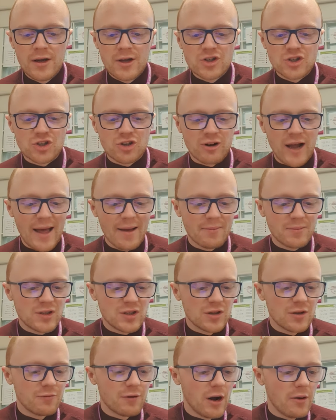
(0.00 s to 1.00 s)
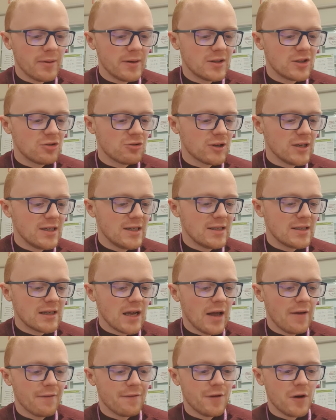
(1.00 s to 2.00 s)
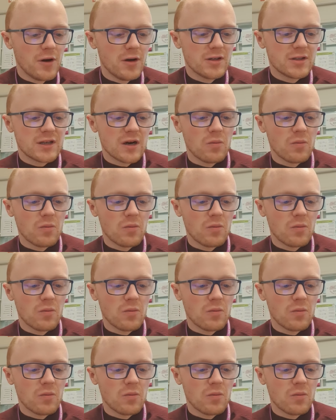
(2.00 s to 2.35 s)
She crept to the rowing trees at first,